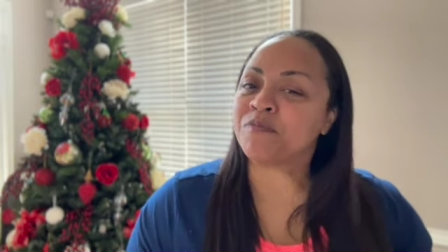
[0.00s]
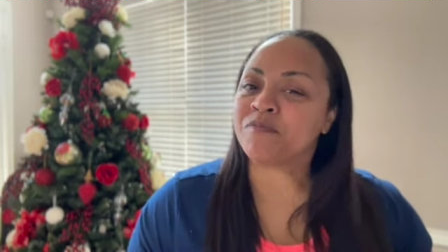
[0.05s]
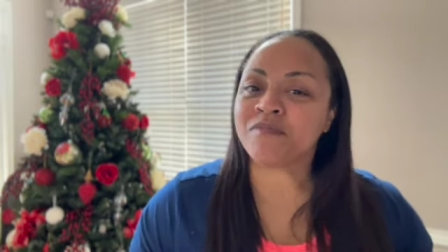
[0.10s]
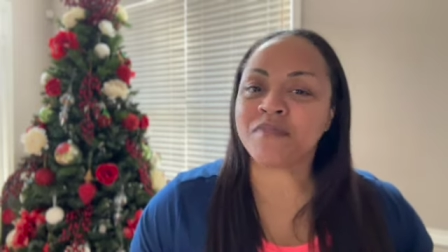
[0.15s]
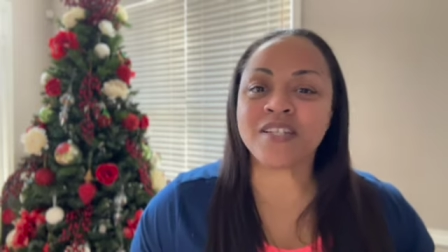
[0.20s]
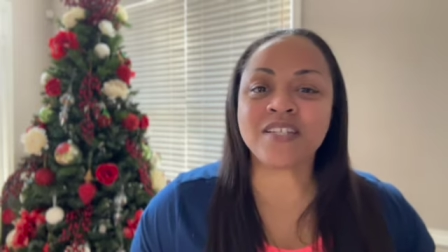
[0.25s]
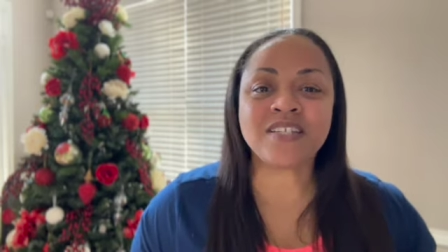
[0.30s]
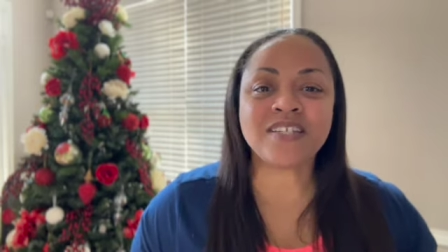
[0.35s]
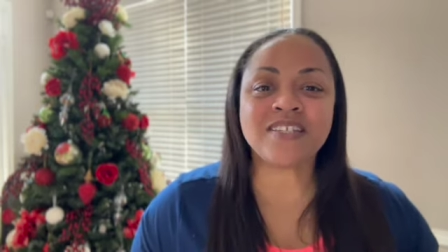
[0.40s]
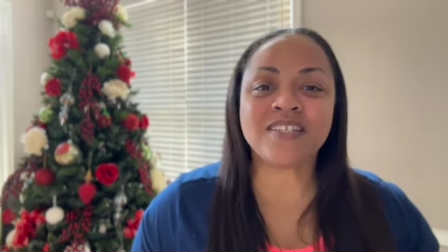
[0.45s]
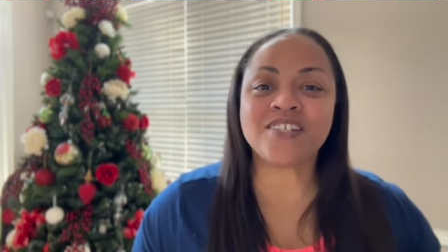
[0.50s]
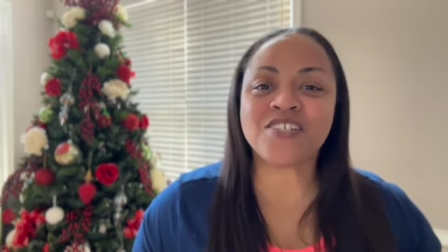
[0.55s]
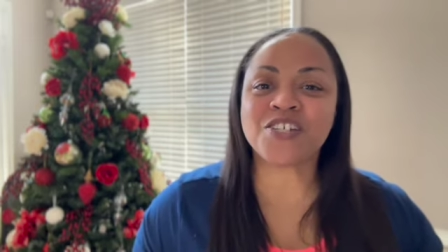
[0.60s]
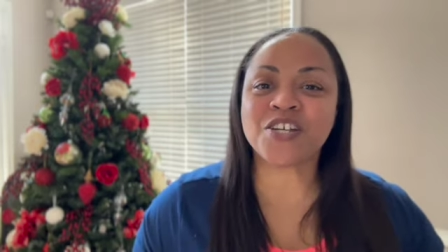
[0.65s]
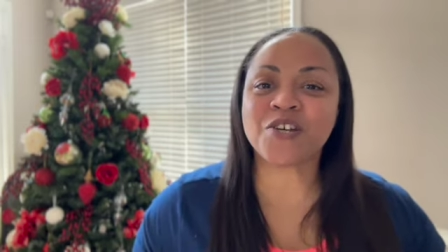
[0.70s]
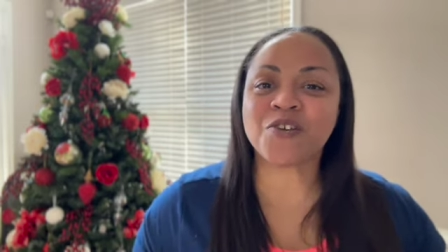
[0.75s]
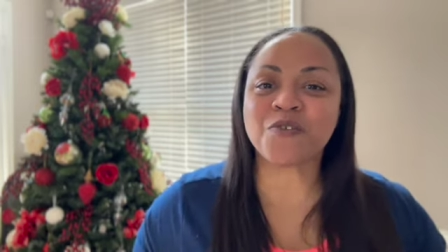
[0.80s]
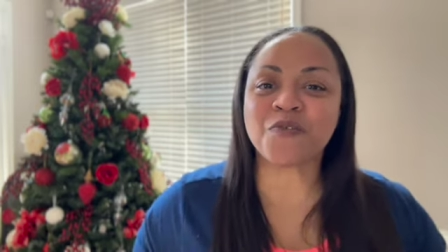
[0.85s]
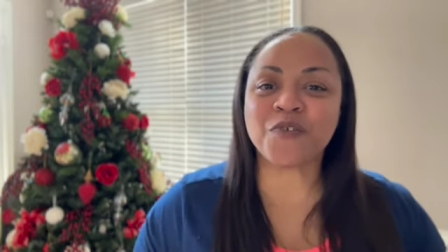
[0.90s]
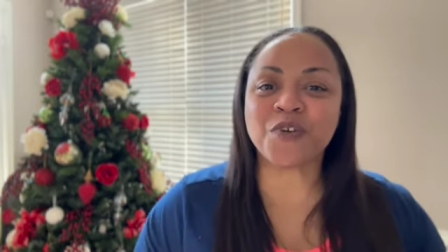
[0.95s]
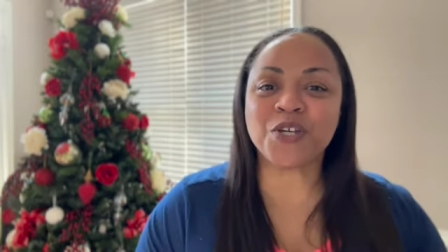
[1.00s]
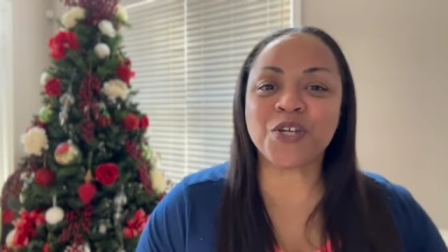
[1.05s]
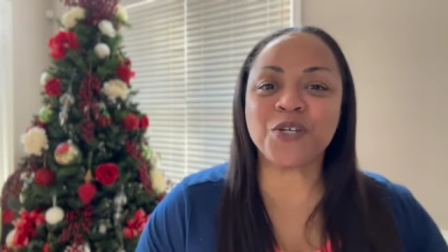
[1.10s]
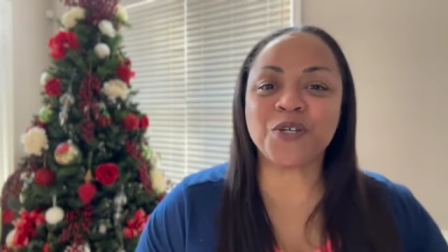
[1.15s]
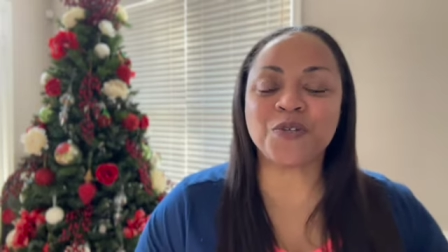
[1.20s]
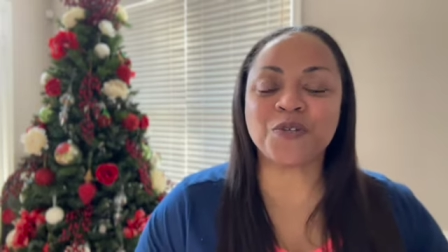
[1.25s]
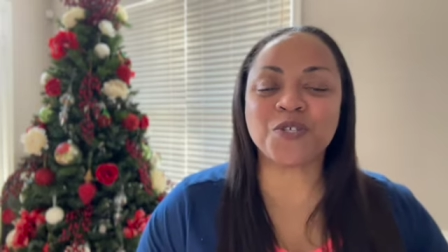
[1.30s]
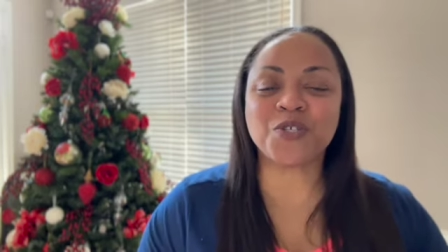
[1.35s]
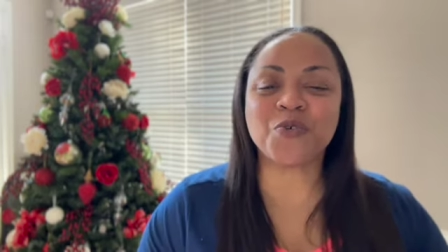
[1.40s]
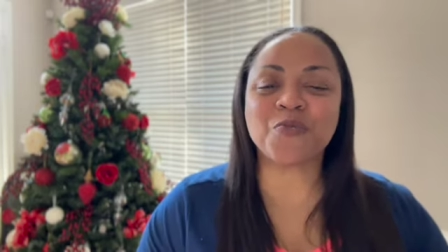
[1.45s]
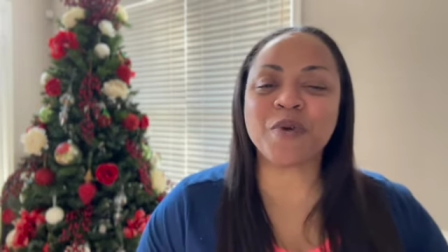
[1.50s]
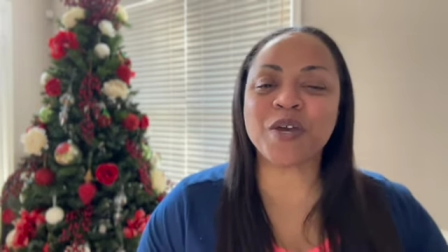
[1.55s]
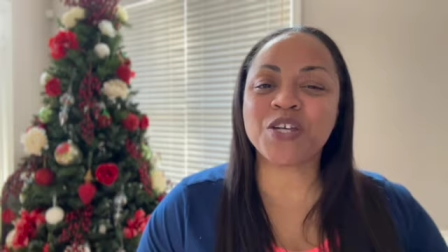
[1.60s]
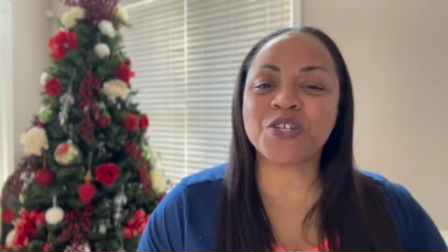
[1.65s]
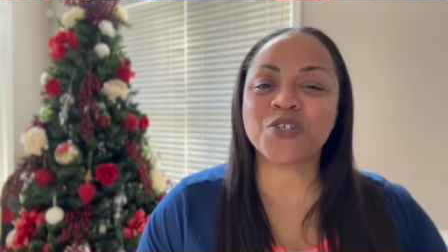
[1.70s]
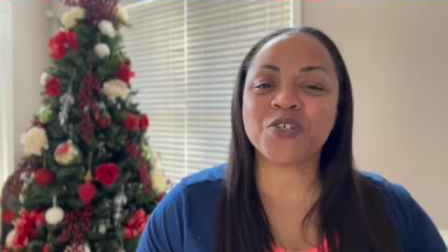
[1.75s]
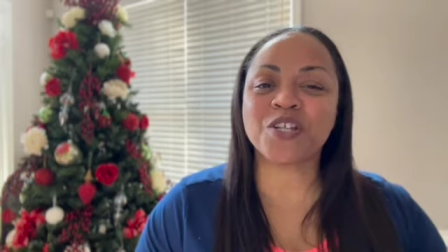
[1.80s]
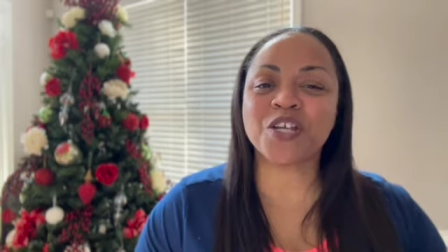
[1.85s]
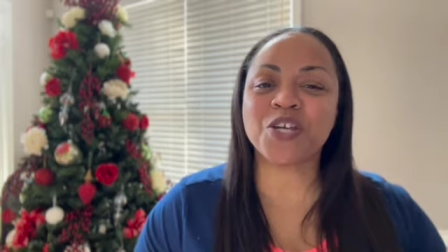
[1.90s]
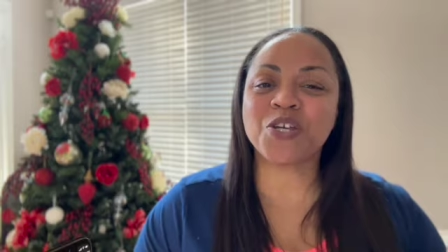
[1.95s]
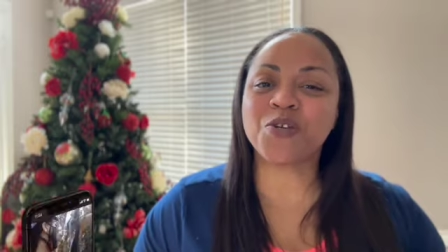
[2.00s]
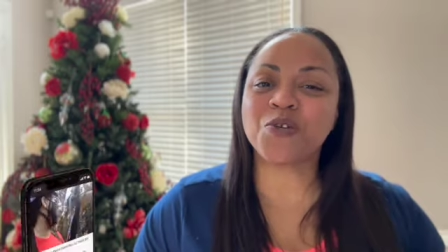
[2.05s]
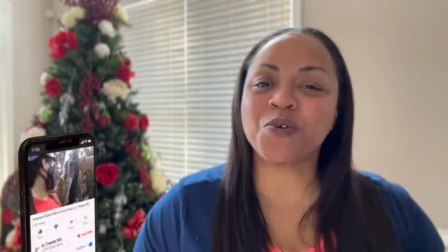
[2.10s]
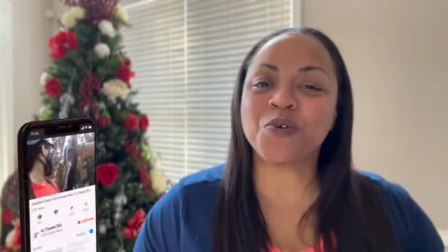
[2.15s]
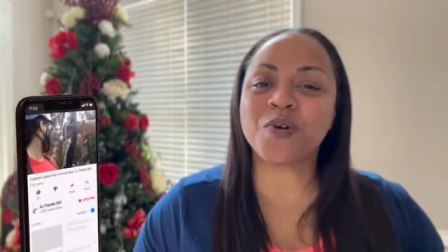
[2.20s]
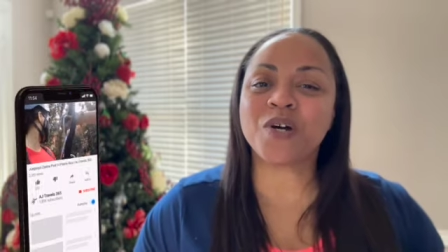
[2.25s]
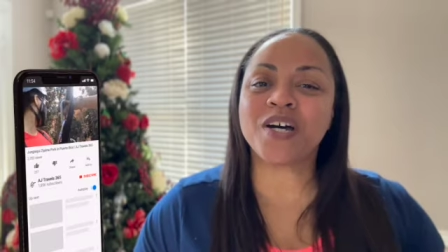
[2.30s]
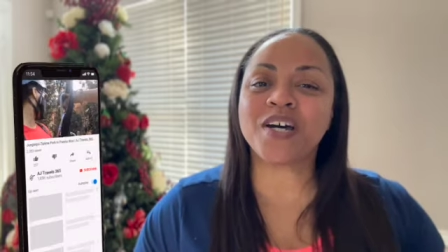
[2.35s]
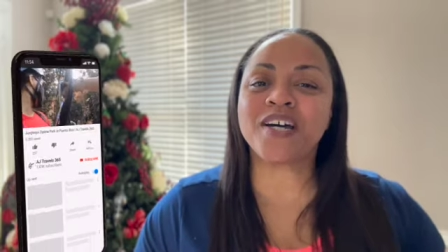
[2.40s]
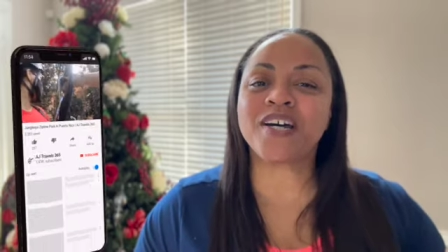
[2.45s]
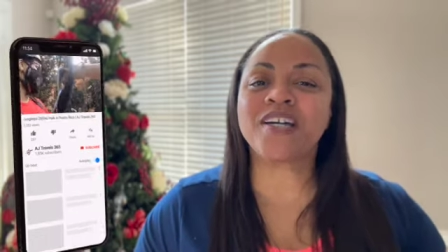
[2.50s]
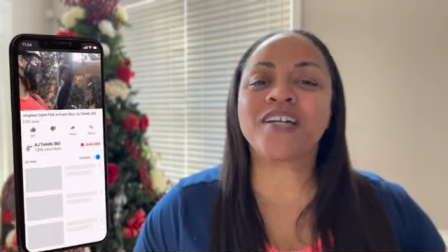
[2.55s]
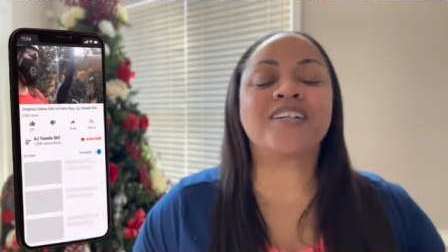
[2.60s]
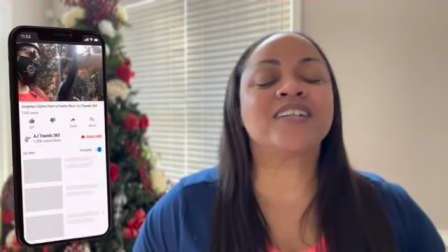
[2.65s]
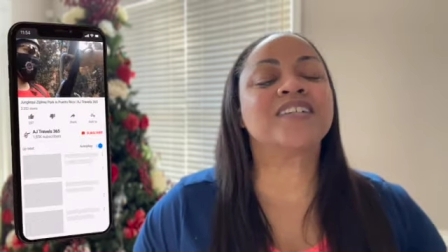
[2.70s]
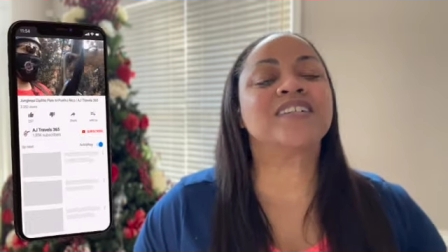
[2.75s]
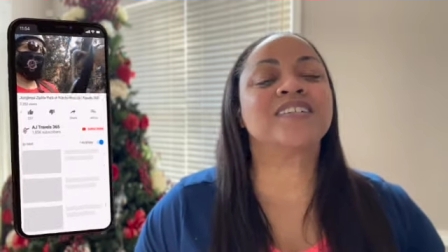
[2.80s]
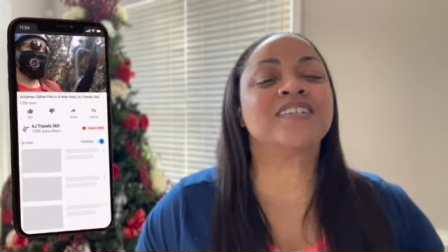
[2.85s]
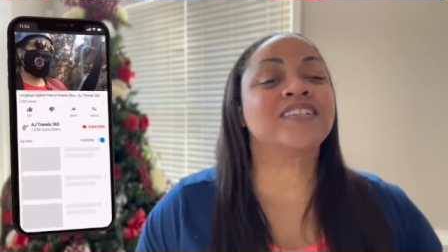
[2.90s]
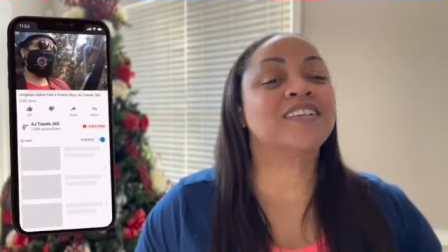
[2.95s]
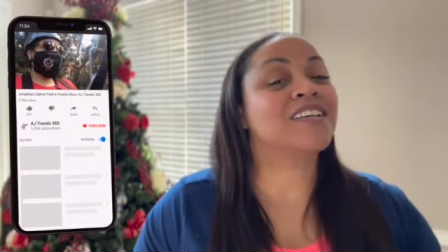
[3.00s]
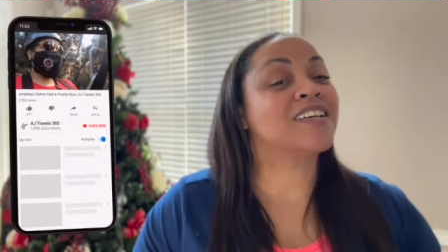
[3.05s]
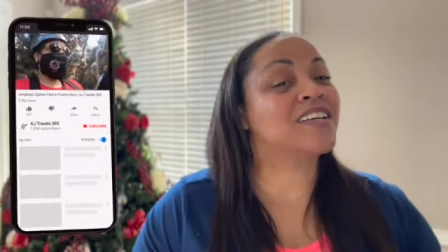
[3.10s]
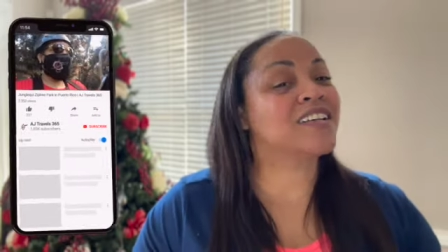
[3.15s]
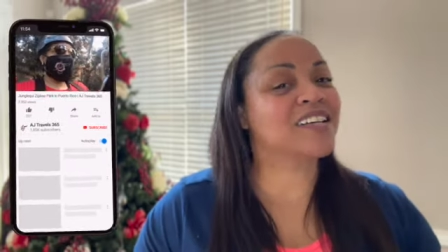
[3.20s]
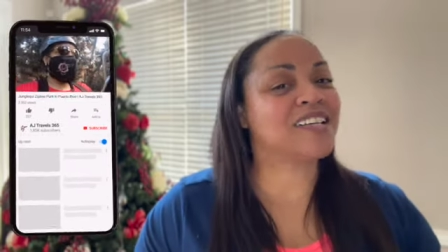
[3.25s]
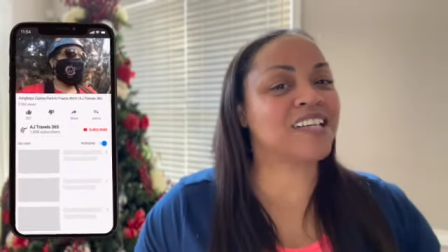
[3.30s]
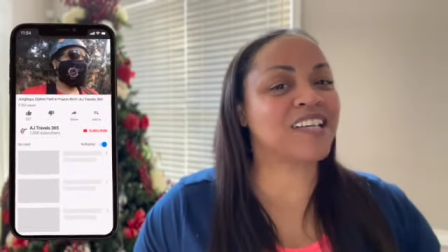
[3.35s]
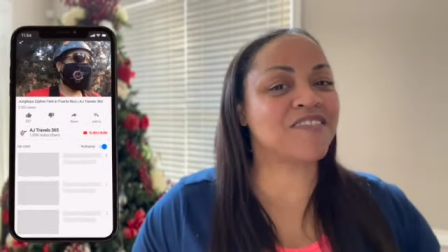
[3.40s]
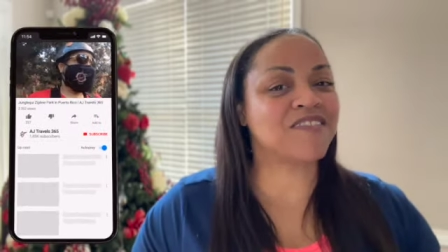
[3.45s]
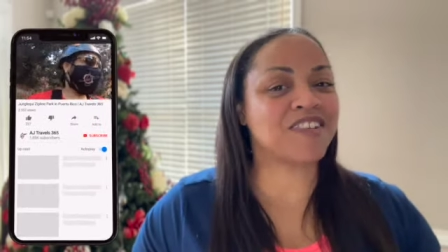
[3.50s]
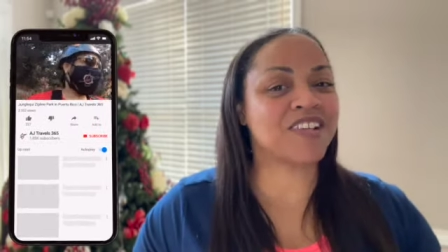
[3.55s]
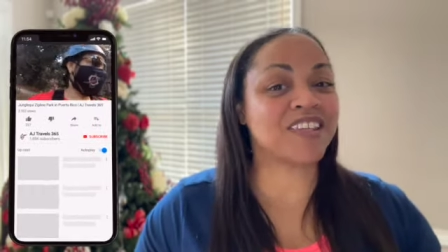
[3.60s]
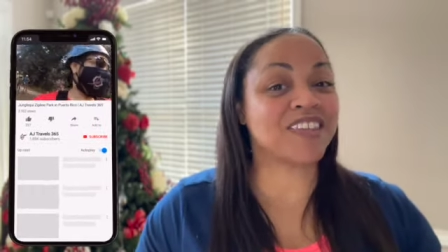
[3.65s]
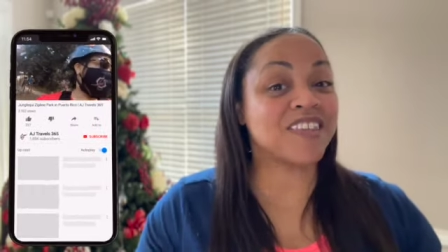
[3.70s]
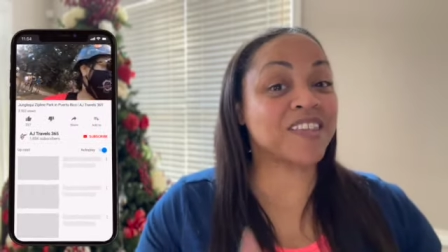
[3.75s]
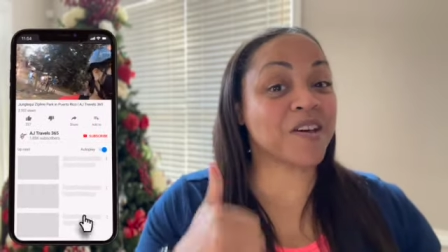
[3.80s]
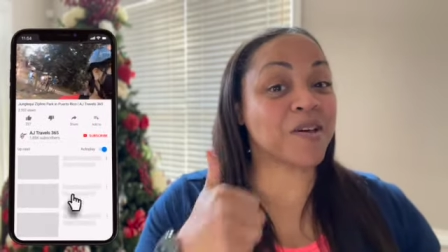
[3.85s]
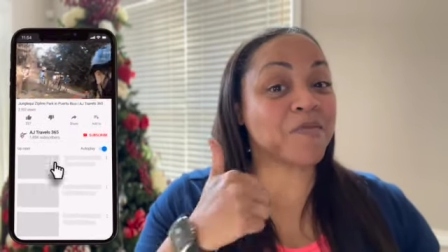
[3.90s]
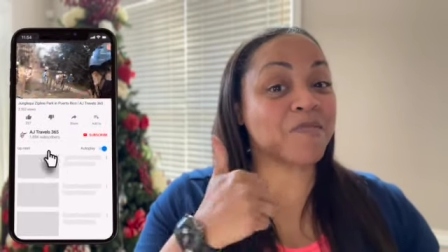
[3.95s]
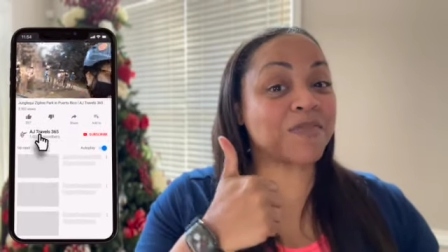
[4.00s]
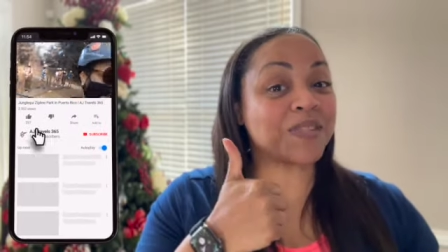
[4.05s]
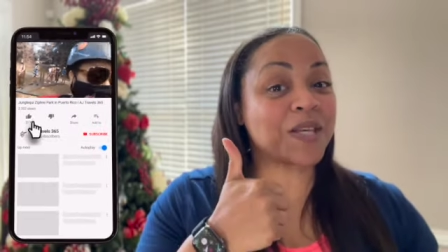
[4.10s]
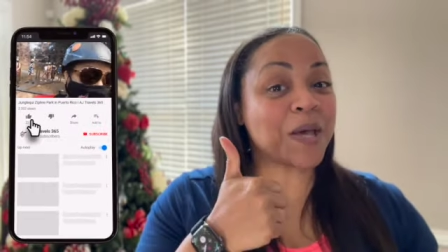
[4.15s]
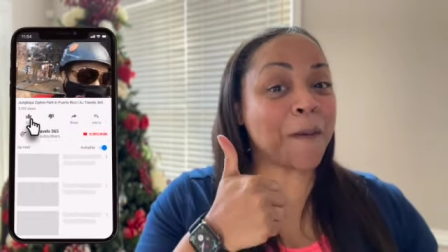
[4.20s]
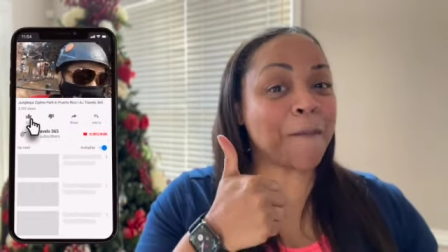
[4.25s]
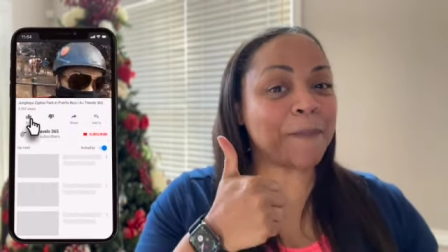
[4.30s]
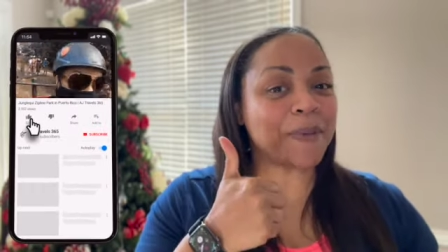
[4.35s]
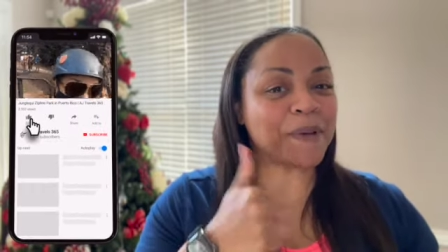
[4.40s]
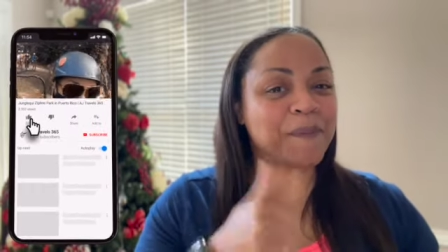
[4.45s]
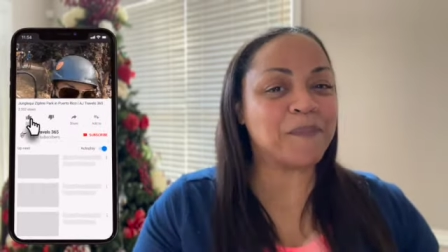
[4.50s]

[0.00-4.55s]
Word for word: this is the channel for you. So make sure that you uh, give it a thumbs up,